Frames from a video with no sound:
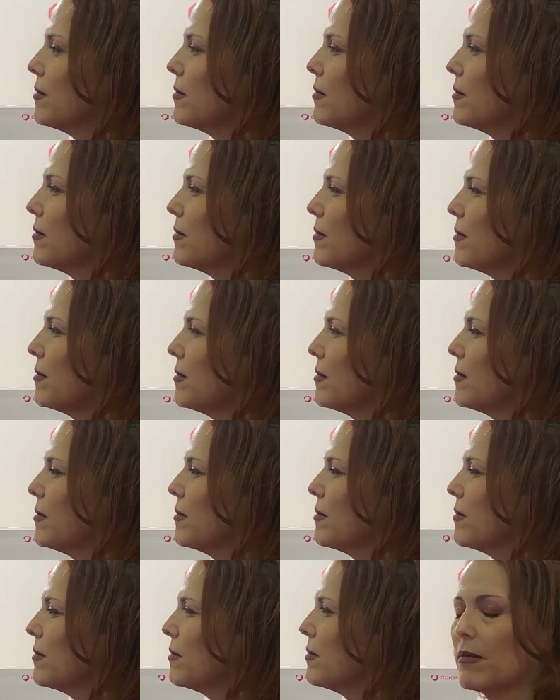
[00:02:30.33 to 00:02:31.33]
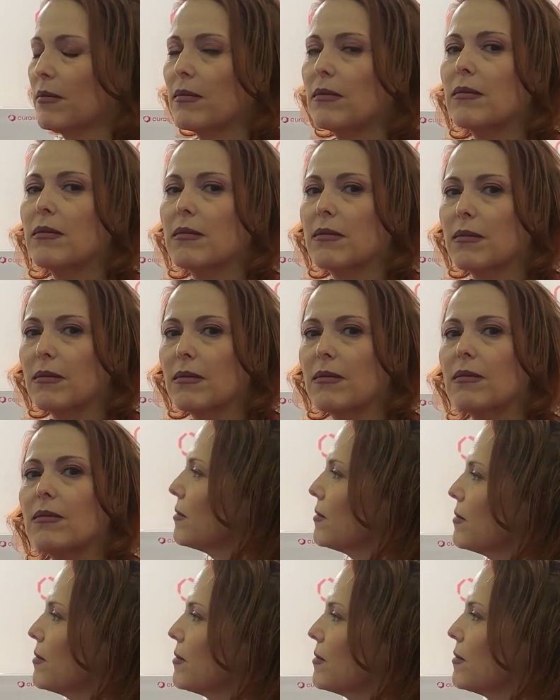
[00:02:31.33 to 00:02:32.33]

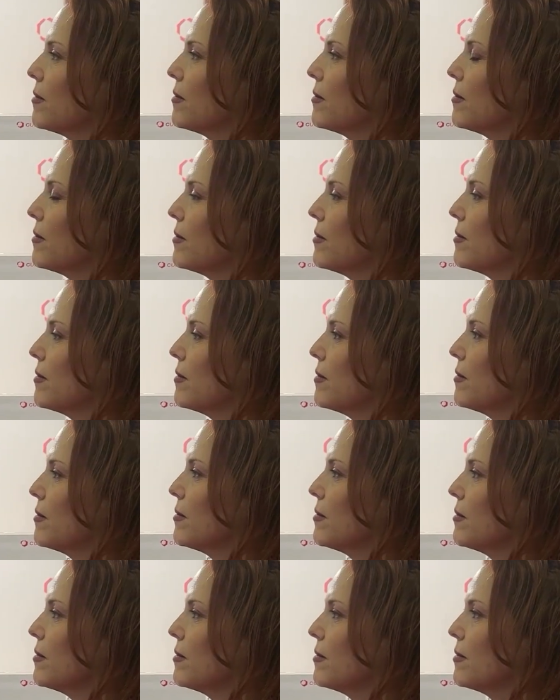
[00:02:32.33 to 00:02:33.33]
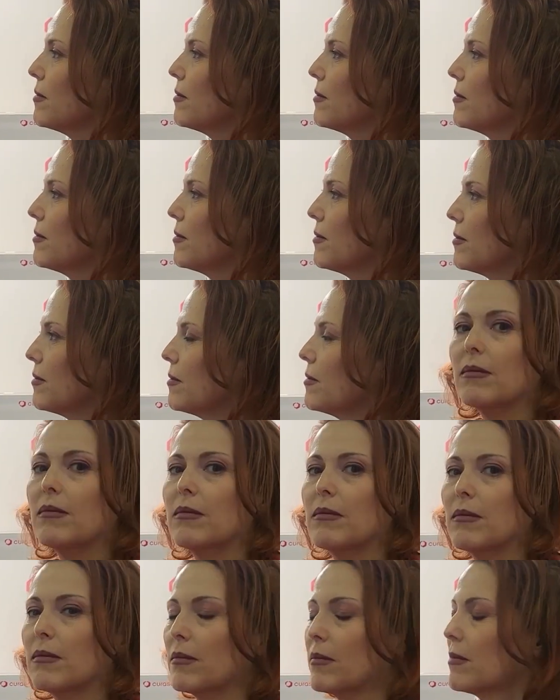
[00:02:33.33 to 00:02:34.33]

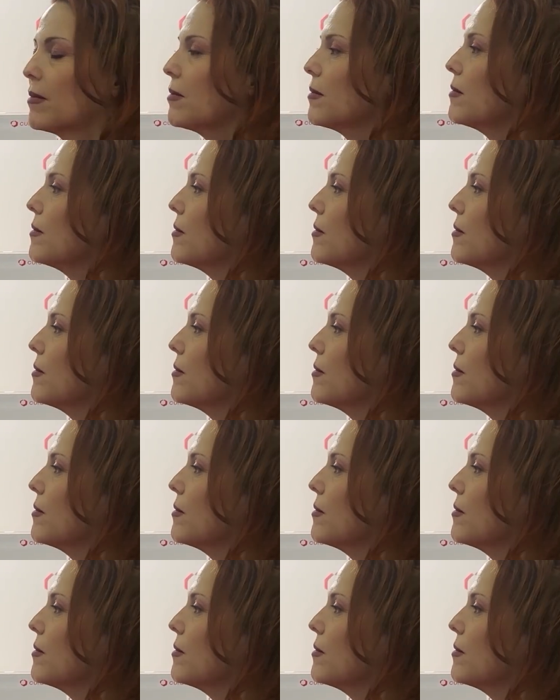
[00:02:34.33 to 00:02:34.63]
No words are spoken by the person on screen.